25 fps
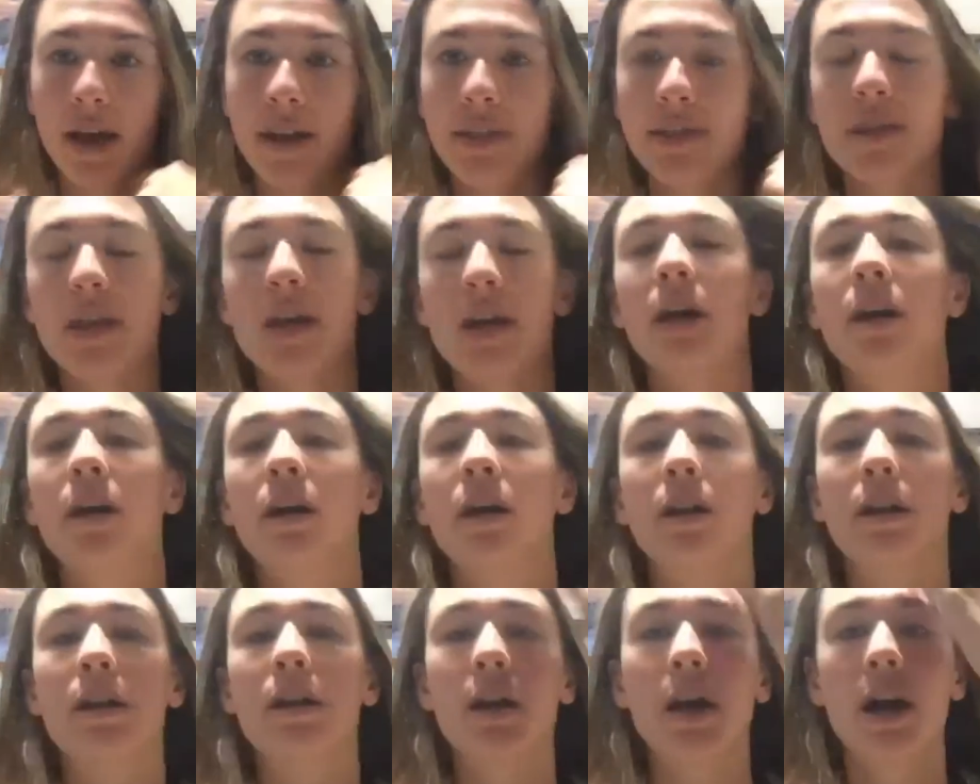and
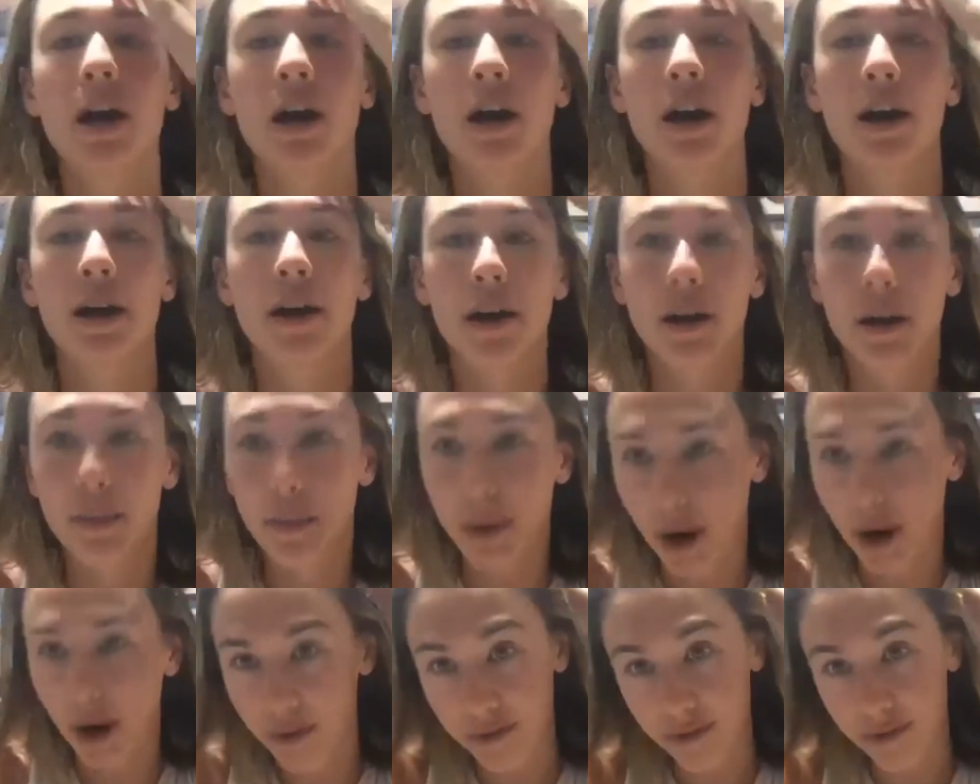then at
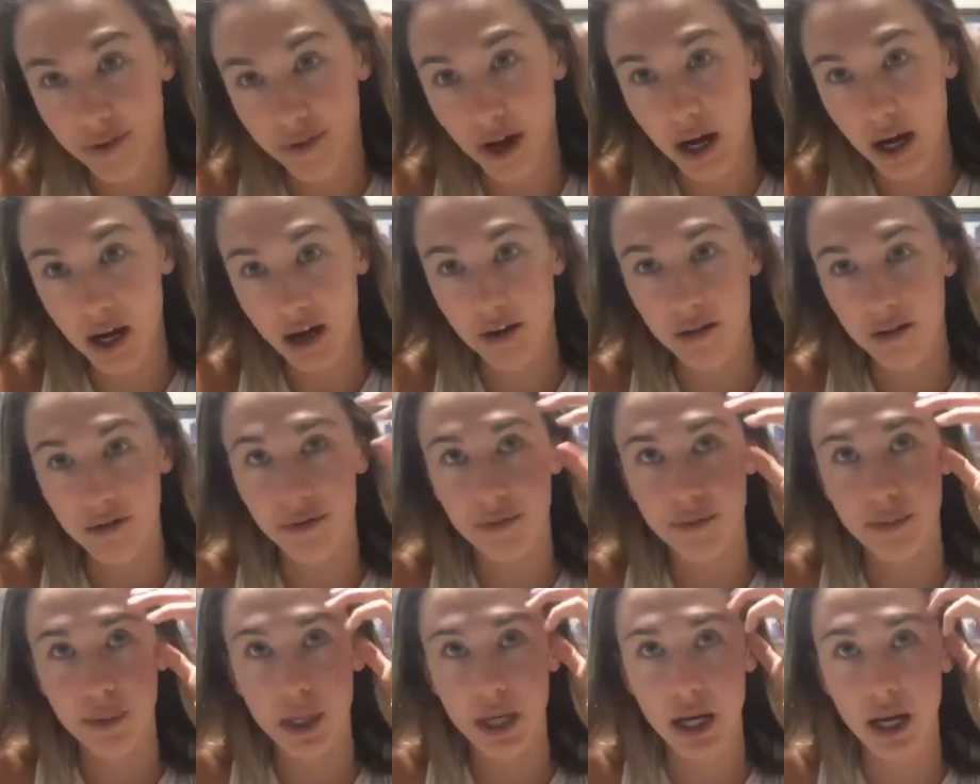about
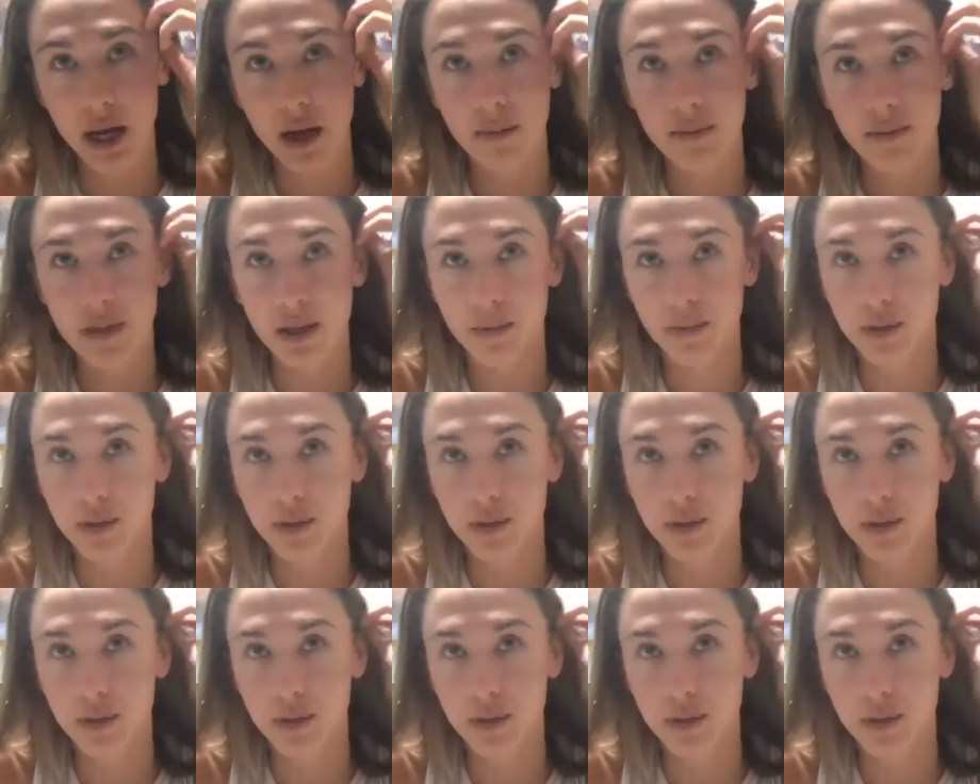5 p.m.,